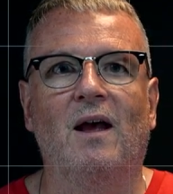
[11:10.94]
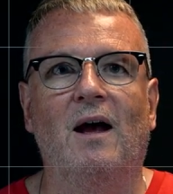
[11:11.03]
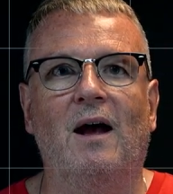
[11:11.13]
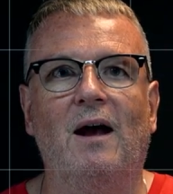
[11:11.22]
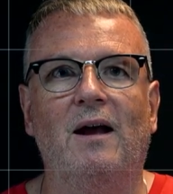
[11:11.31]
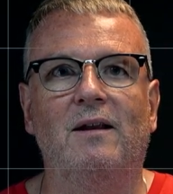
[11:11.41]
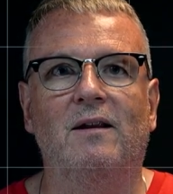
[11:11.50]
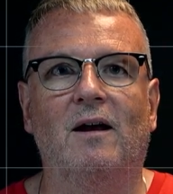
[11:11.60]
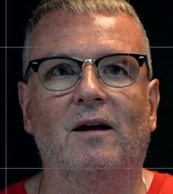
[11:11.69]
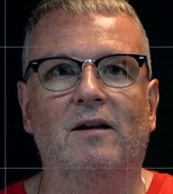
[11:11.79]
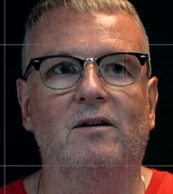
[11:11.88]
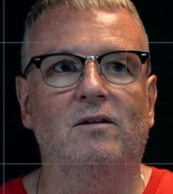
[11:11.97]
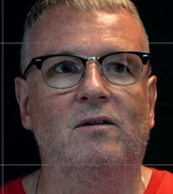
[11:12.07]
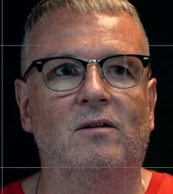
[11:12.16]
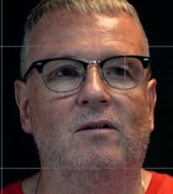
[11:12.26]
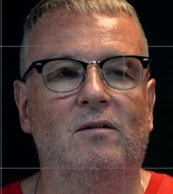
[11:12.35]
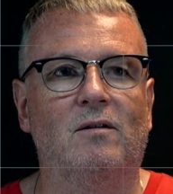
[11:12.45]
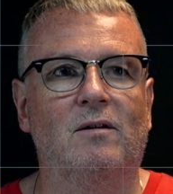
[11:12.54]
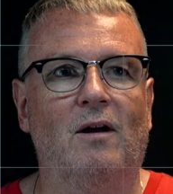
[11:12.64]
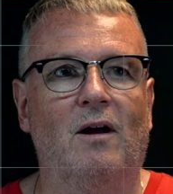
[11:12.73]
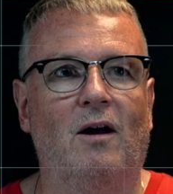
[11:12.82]
and I can
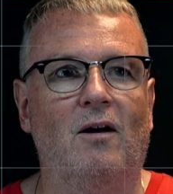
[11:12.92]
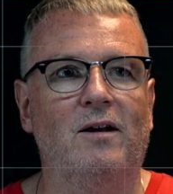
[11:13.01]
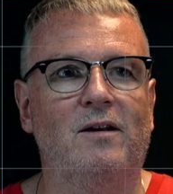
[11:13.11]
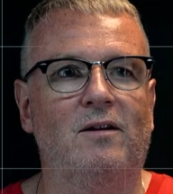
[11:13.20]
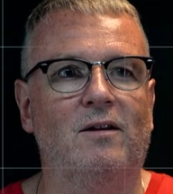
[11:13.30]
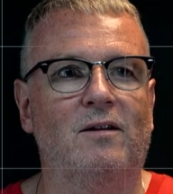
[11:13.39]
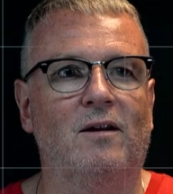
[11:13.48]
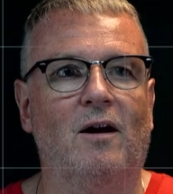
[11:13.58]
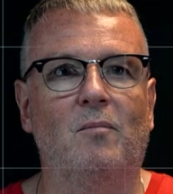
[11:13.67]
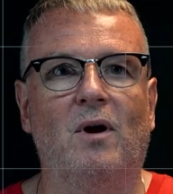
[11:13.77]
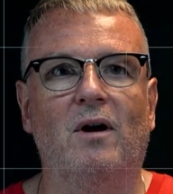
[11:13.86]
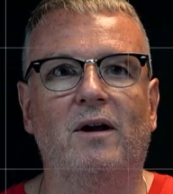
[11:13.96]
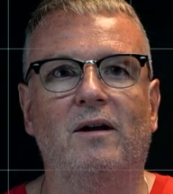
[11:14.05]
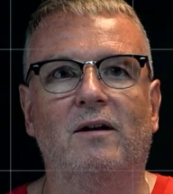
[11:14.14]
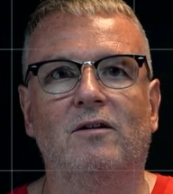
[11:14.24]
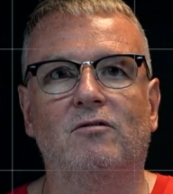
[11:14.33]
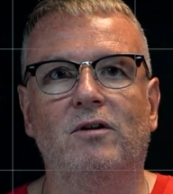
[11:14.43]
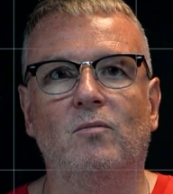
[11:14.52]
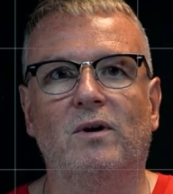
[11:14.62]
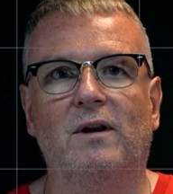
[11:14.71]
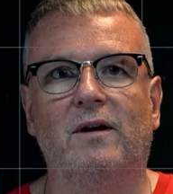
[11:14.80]
hide my green
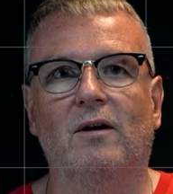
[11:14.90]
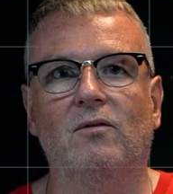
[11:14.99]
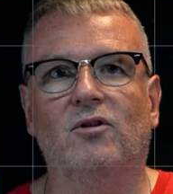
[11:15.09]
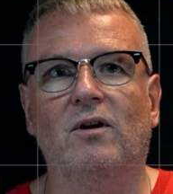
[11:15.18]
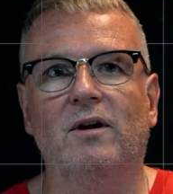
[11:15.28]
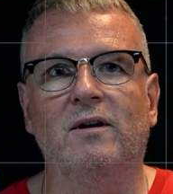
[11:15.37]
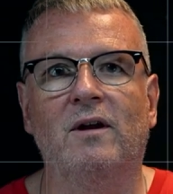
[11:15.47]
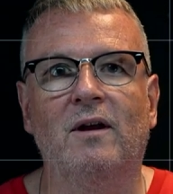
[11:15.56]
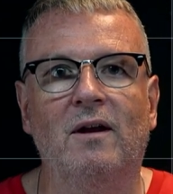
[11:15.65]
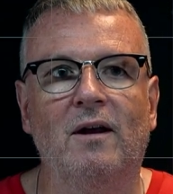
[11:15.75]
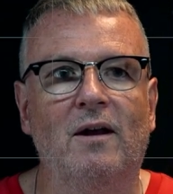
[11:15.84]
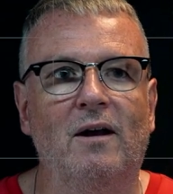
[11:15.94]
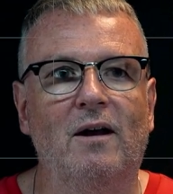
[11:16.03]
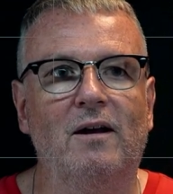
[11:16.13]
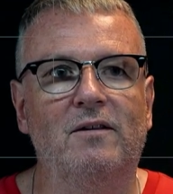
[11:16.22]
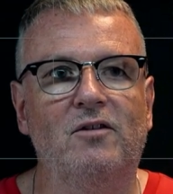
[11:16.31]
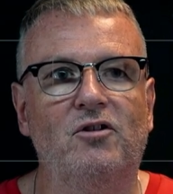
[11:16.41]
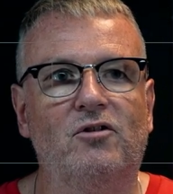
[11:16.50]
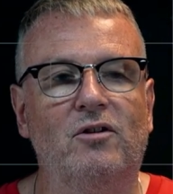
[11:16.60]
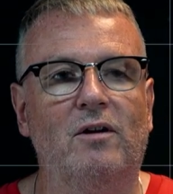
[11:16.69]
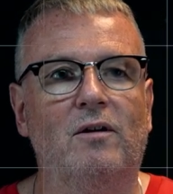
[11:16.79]
wiggly cosine, and this
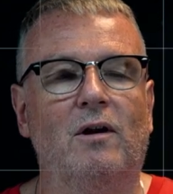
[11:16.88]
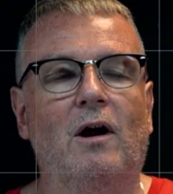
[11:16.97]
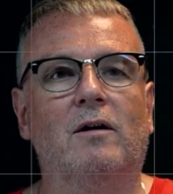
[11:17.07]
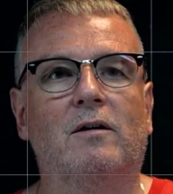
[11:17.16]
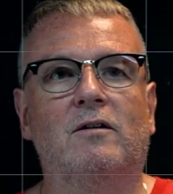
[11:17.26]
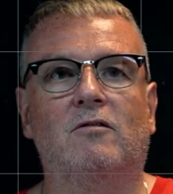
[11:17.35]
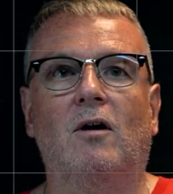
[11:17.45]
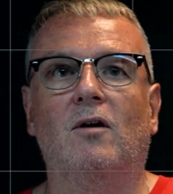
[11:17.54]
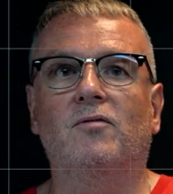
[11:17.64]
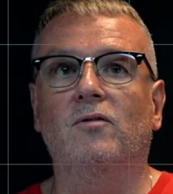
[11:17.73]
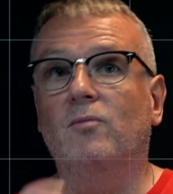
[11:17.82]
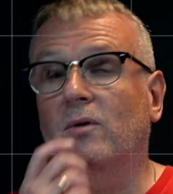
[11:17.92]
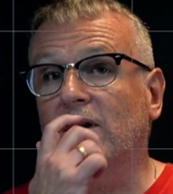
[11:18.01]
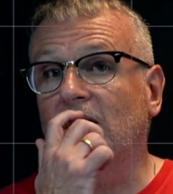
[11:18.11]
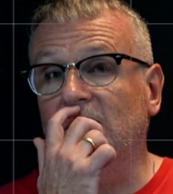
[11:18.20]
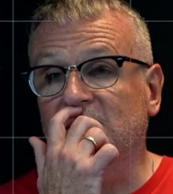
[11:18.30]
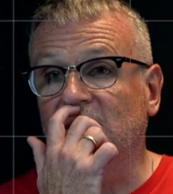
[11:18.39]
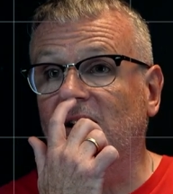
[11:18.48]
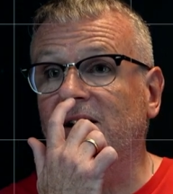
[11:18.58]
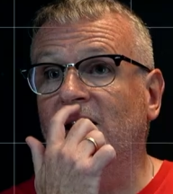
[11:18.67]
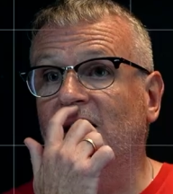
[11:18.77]
is a graph of what a
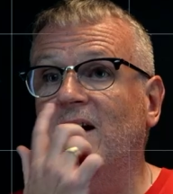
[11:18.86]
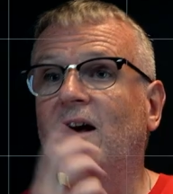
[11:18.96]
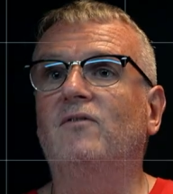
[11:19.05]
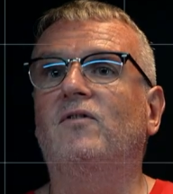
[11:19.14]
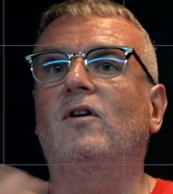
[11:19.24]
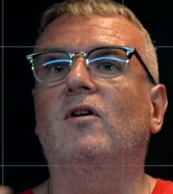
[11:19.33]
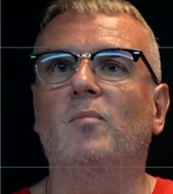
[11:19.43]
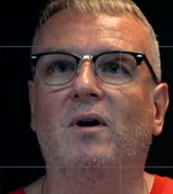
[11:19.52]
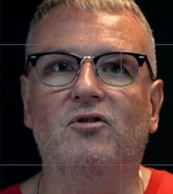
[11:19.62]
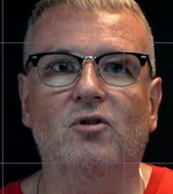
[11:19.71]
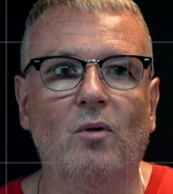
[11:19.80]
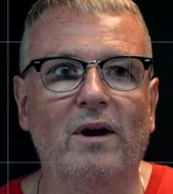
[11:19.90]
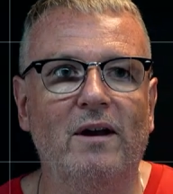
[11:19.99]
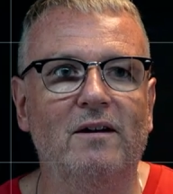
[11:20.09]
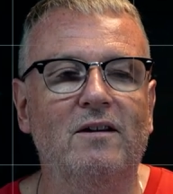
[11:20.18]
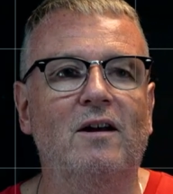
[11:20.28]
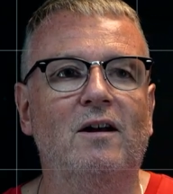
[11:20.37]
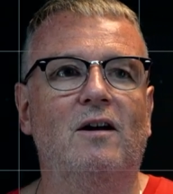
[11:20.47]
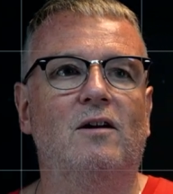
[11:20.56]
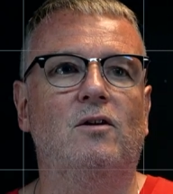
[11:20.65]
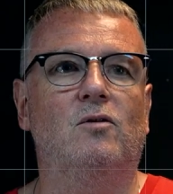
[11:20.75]
cosine followed by squared
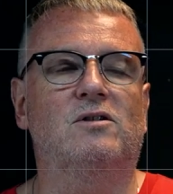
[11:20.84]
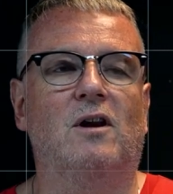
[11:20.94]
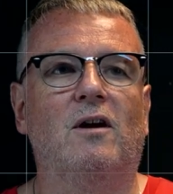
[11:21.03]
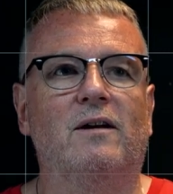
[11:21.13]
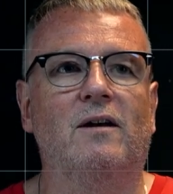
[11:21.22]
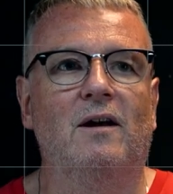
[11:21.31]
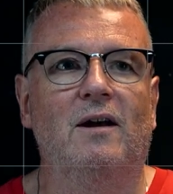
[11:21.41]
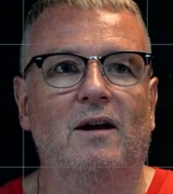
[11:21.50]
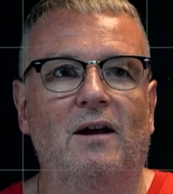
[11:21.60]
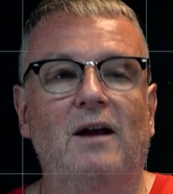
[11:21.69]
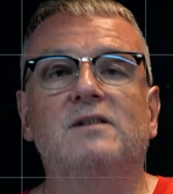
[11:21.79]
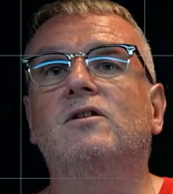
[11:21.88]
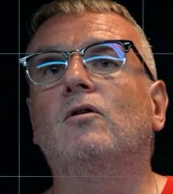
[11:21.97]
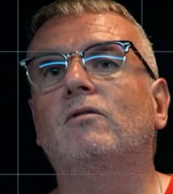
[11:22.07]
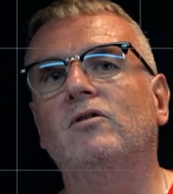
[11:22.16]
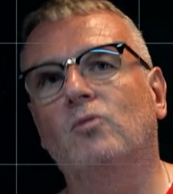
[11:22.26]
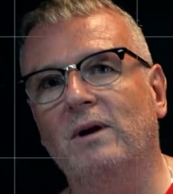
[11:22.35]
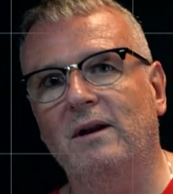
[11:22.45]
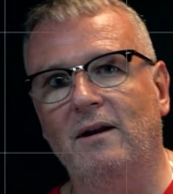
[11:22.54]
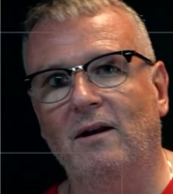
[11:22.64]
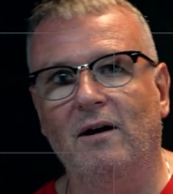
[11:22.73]
looks like. It's an orange
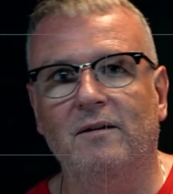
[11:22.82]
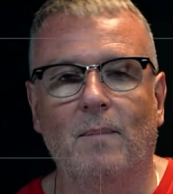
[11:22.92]
wiggly line.